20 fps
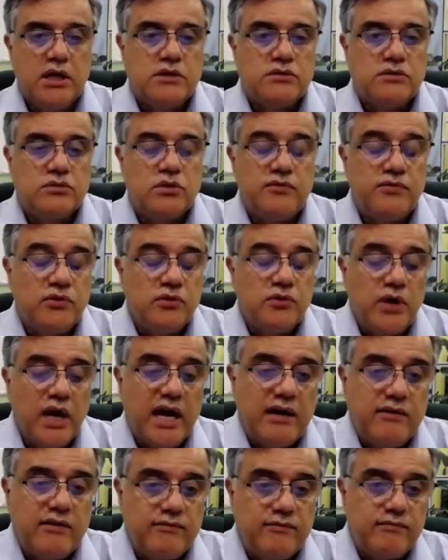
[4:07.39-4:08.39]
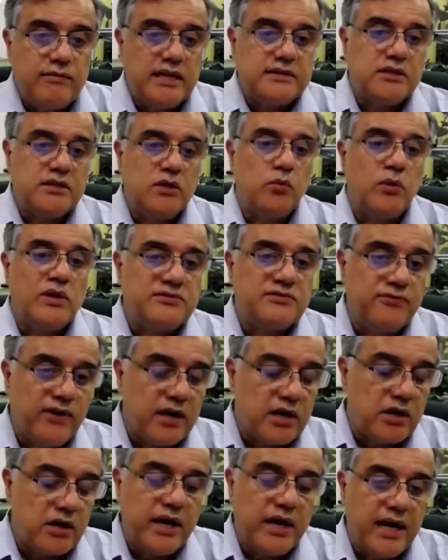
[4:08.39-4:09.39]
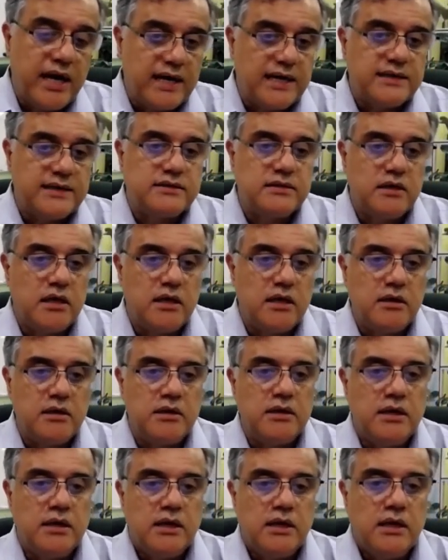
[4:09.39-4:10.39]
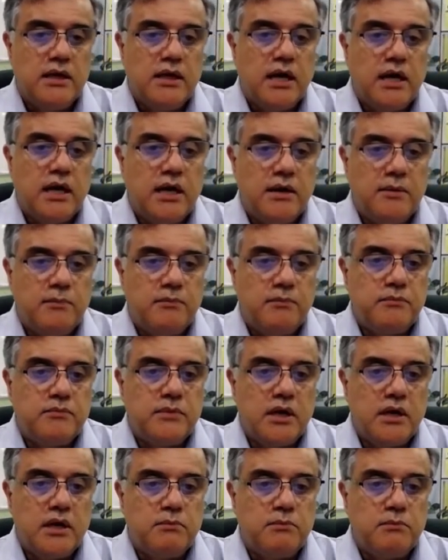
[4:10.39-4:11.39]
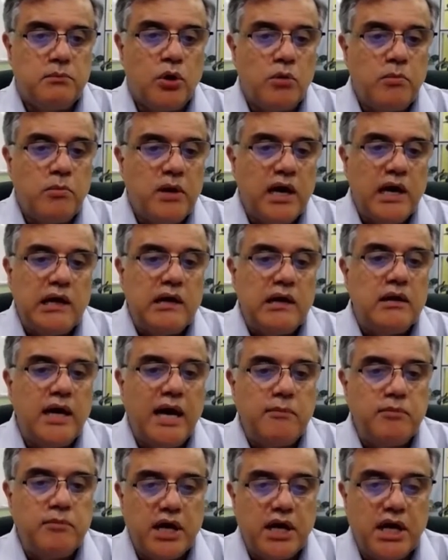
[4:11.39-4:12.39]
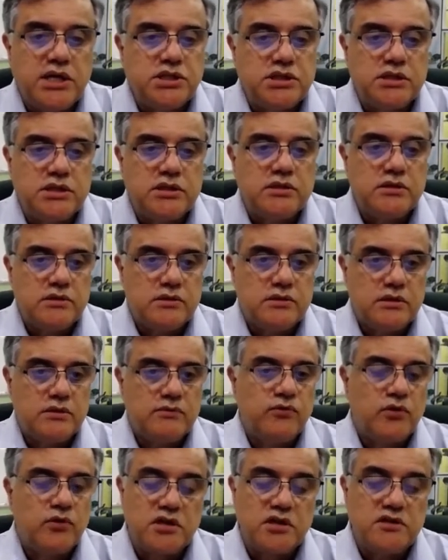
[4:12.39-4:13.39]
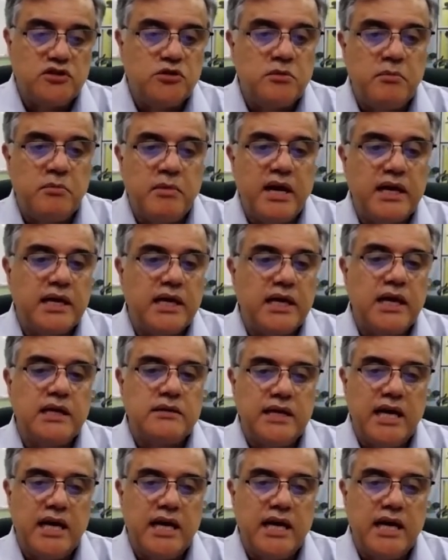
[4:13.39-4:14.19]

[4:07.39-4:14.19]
So if you have, let's say Wells Fargo has a mobile application for consumer banking,